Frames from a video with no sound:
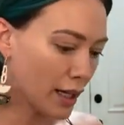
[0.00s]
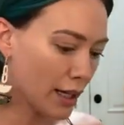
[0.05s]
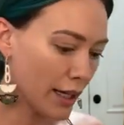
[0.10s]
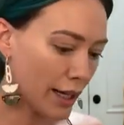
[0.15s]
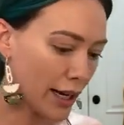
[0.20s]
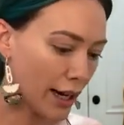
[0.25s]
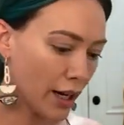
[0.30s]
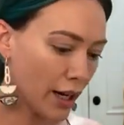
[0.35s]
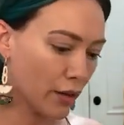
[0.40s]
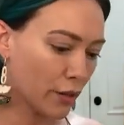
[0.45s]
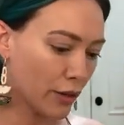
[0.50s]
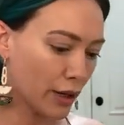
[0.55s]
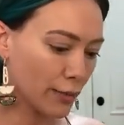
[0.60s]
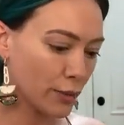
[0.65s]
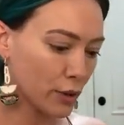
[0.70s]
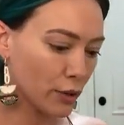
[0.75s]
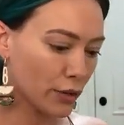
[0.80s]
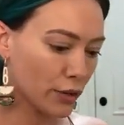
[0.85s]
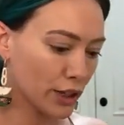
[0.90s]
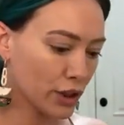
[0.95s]
Now I'm
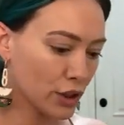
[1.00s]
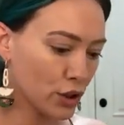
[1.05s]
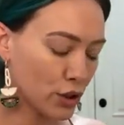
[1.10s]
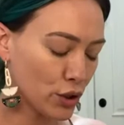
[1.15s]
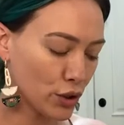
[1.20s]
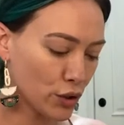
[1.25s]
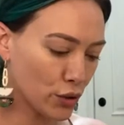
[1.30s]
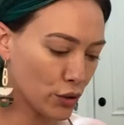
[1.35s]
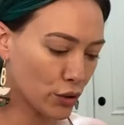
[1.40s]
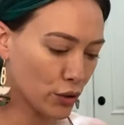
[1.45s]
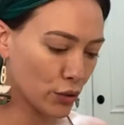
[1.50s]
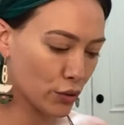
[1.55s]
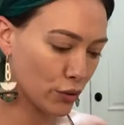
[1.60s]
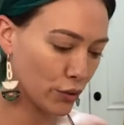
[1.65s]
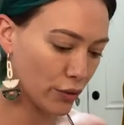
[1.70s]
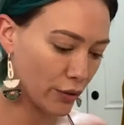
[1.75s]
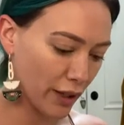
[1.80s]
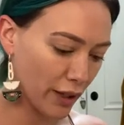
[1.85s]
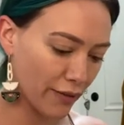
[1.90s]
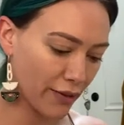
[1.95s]
going
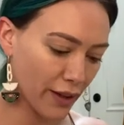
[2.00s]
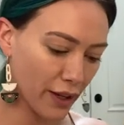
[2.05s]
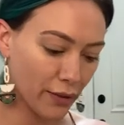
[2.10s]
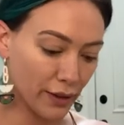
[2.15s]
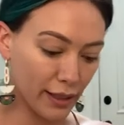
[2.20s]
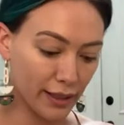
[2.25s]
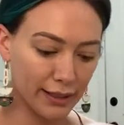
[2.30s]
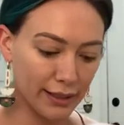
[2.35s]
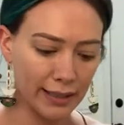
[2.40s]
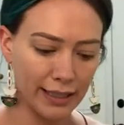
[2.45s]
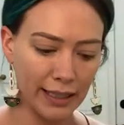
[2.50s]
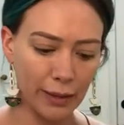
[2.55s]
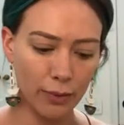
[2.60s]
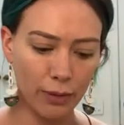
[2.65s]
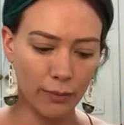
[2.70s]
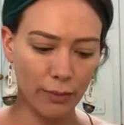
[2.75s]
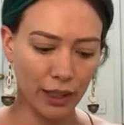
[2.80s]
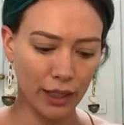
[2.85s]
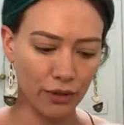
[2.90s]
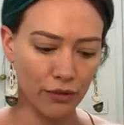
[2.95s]
to, I found this deep
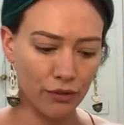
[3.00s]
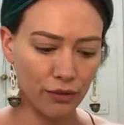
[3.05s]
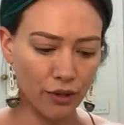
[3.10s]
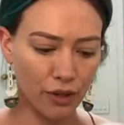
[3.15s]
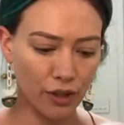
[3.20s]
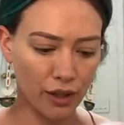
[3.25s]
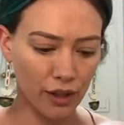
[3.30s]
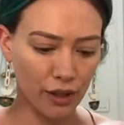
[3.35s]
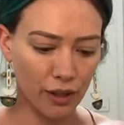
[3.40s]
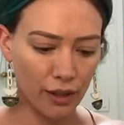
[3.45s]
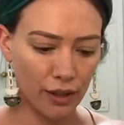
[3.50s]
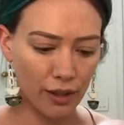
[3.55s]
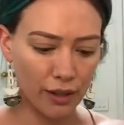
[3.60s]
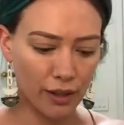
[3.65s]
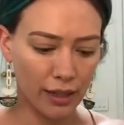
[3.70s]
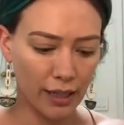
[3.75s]
in my drawer.